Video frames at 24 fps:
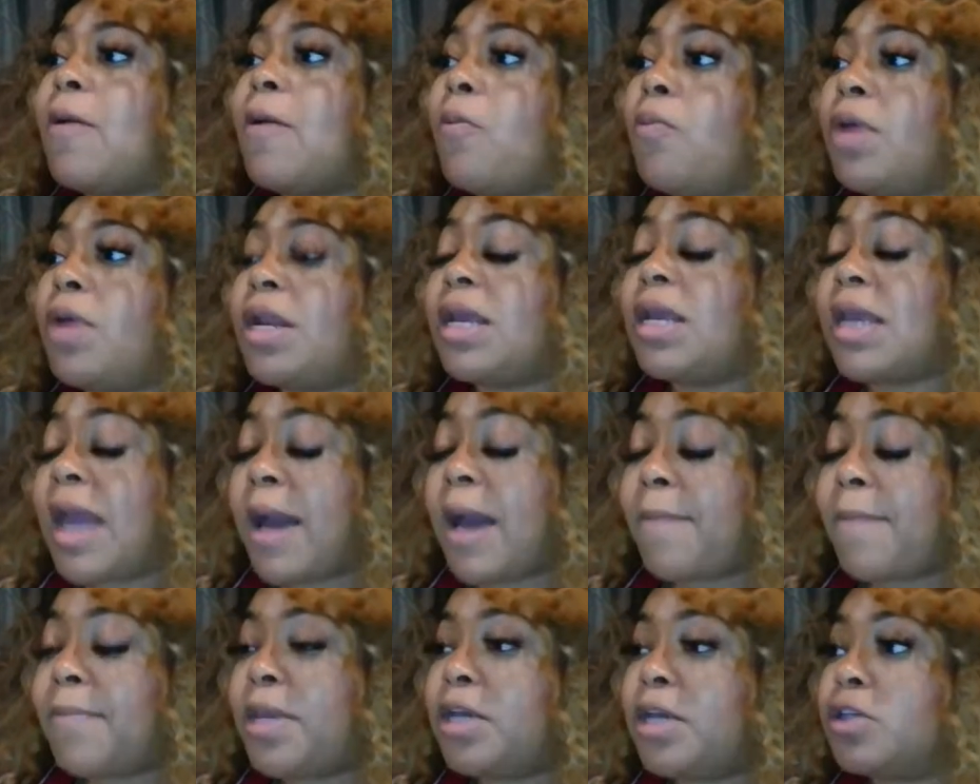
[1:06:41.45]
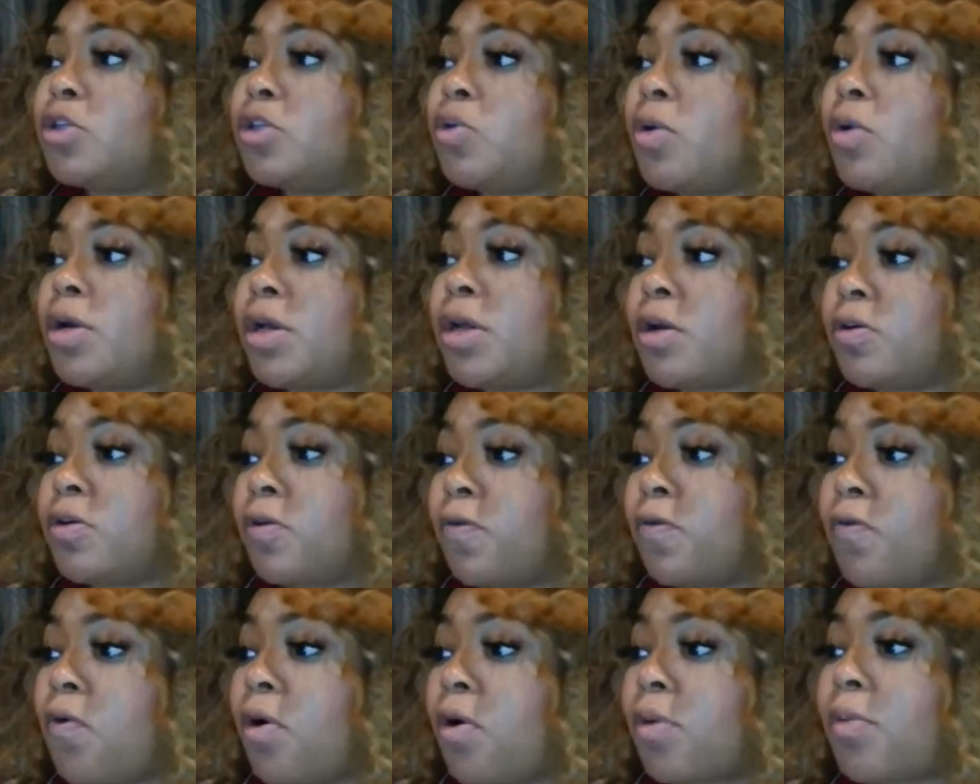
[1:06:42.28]
went and got me a Toyota
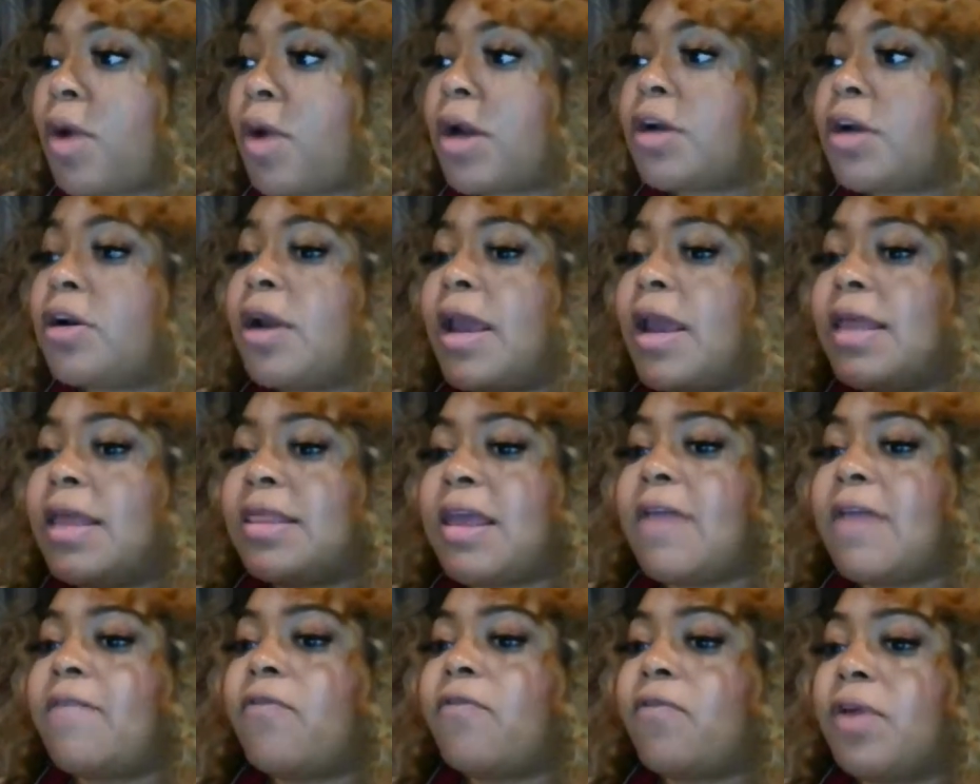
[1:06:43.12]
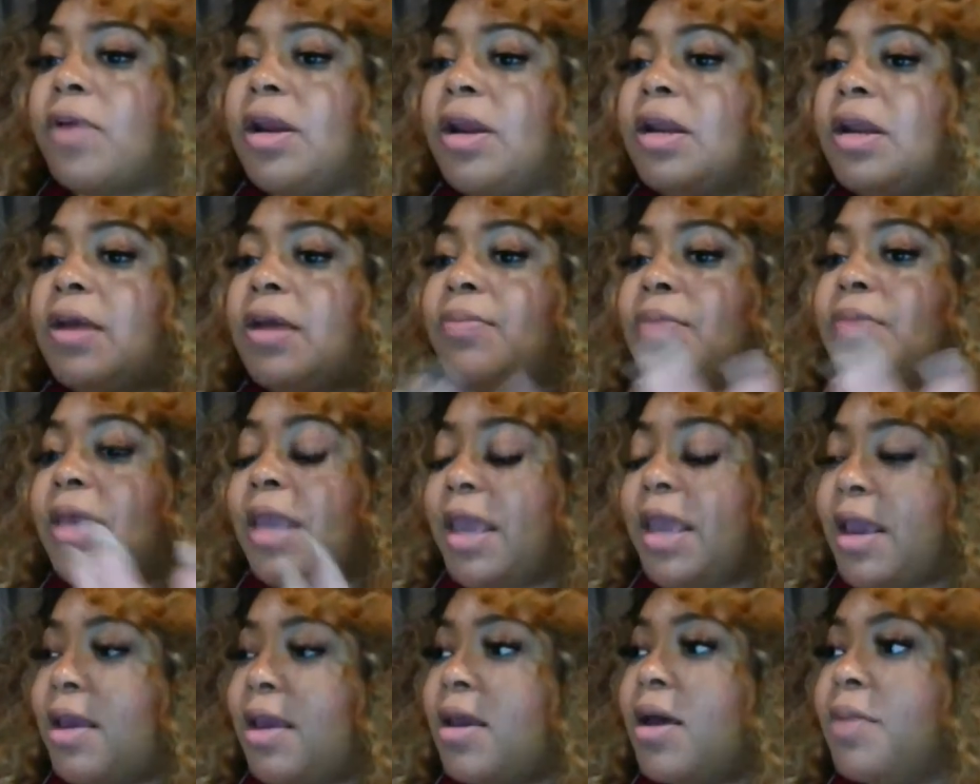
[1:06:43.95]
4Runner, and that freed up the
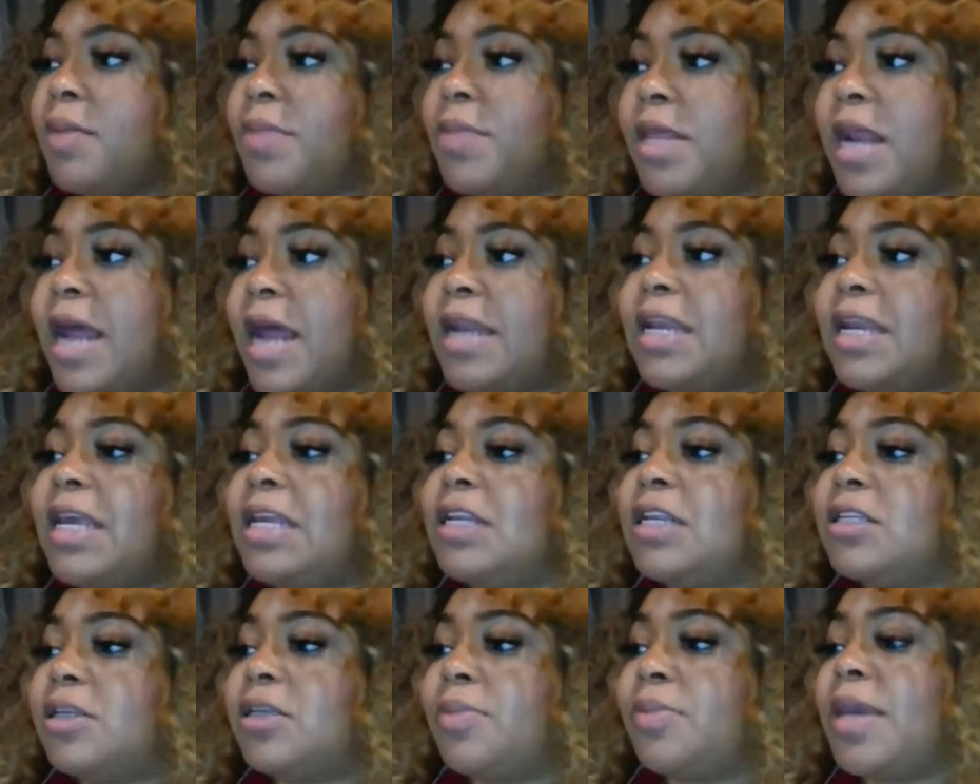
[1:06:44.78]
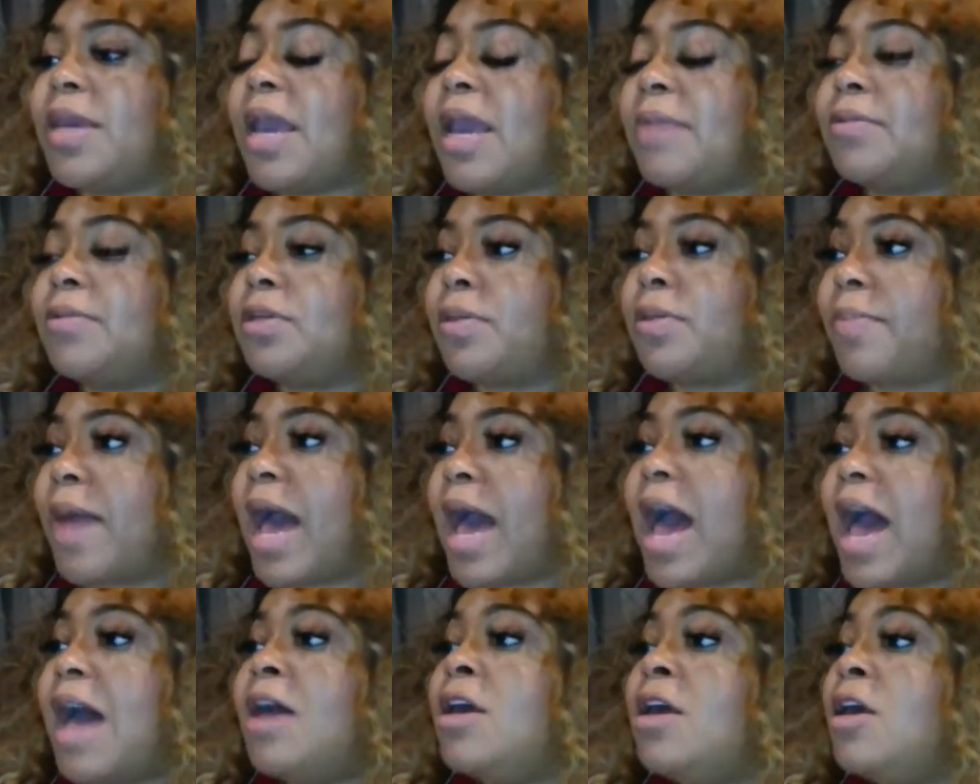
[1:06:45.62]
income that I needed to be able to
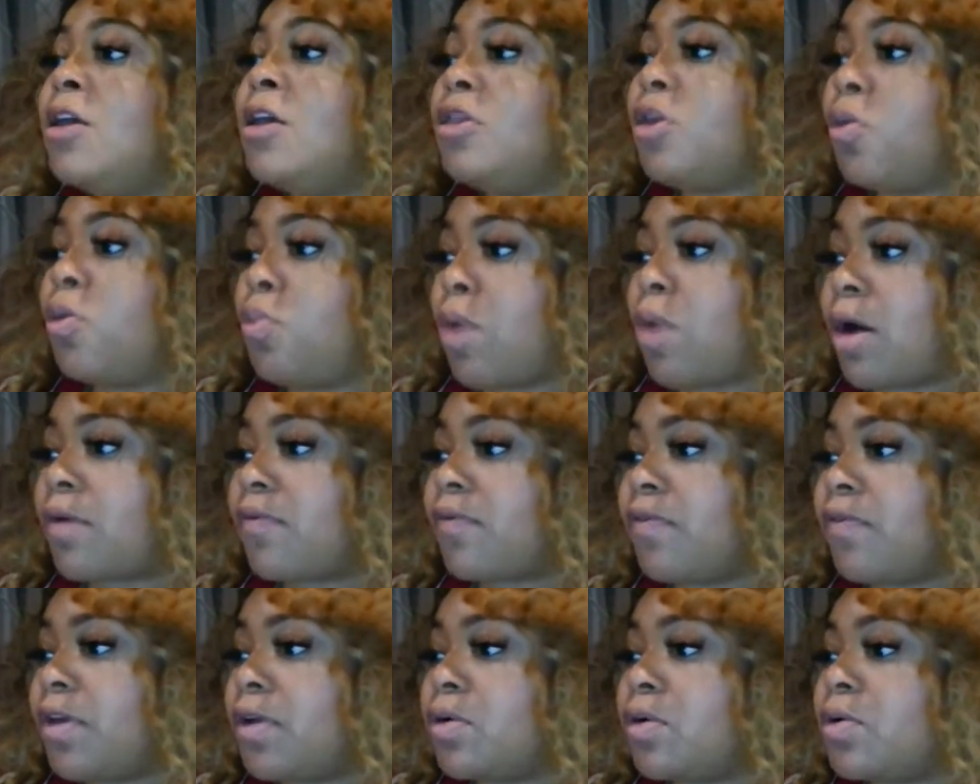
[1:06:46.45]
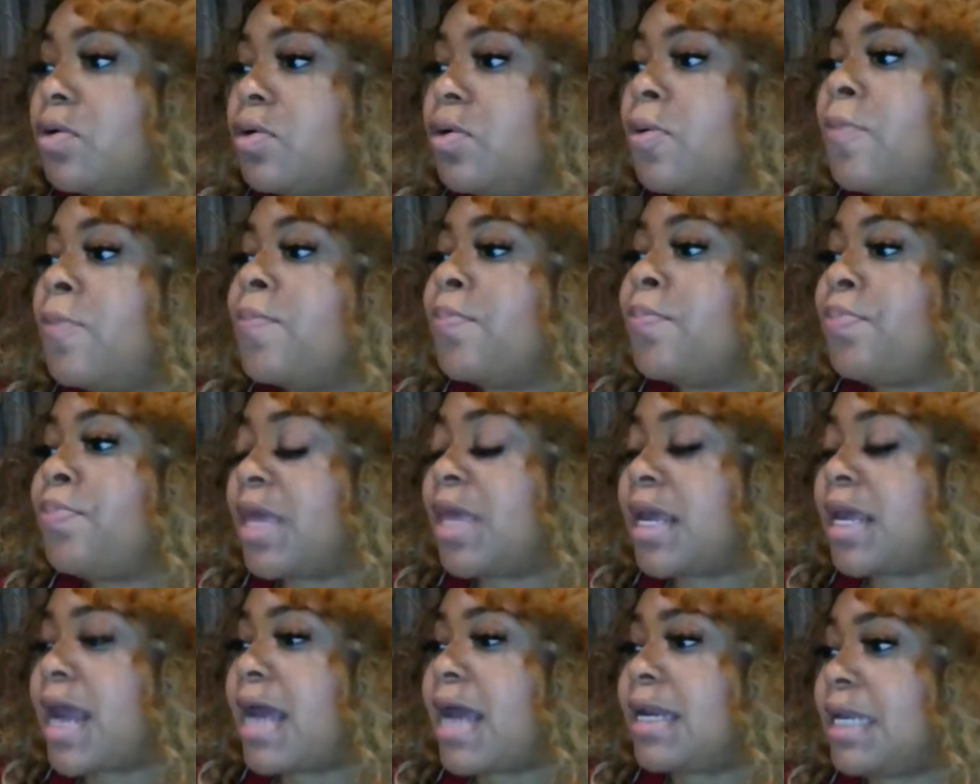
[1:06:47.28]
buy the work vehicle
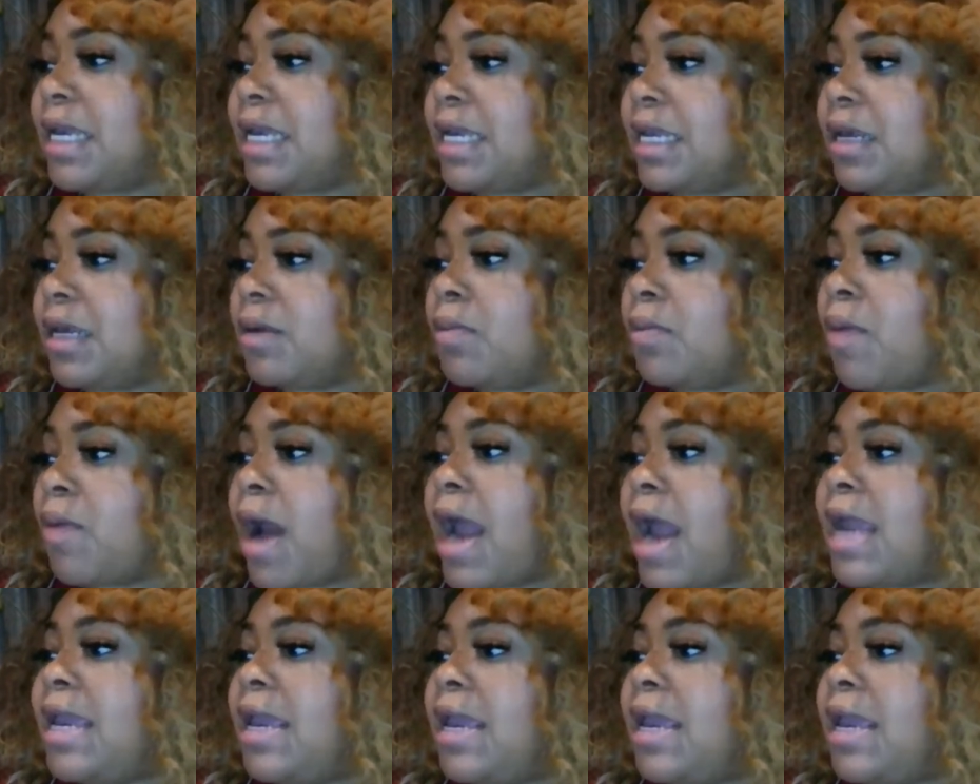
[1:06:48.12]
that I needed, right?